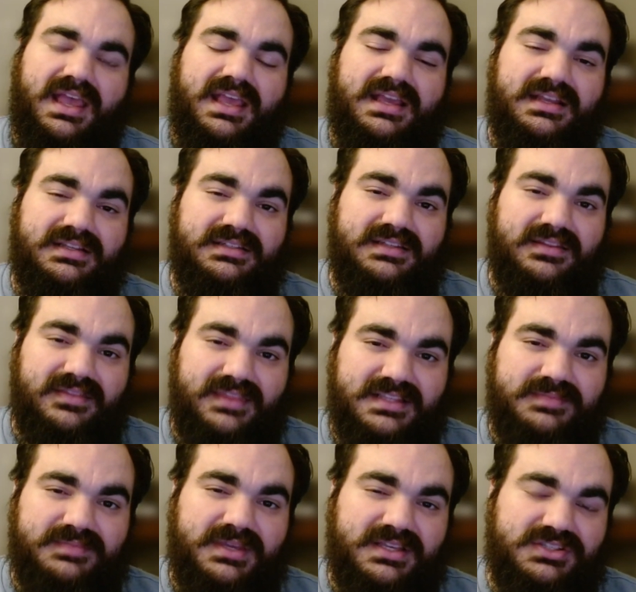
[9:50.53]
And
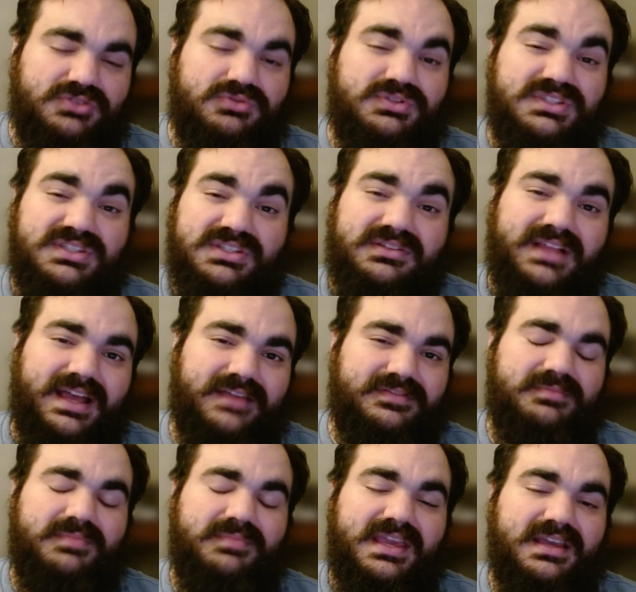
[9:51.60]
that's because you still have
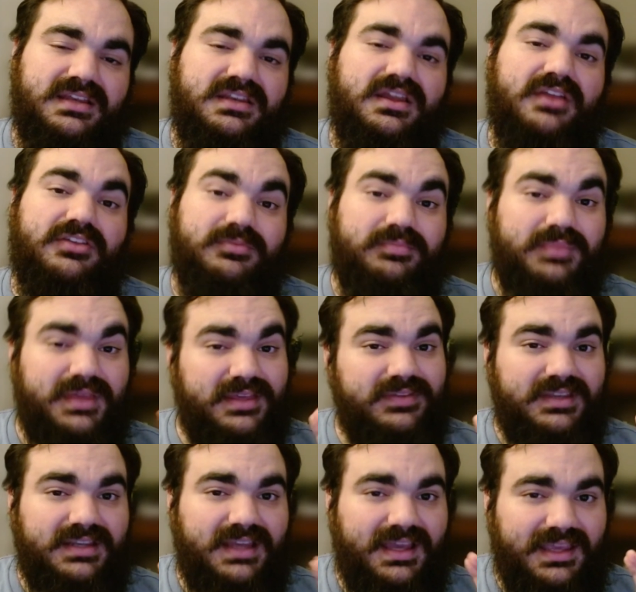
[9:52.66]
to make another
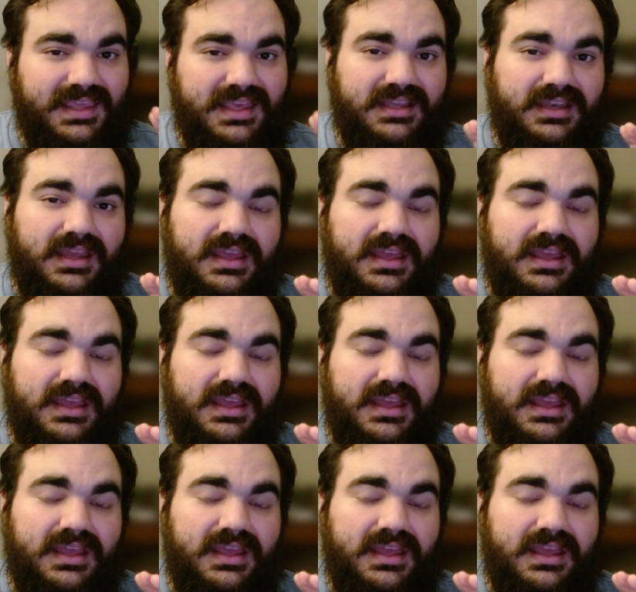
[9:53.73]
pivot again.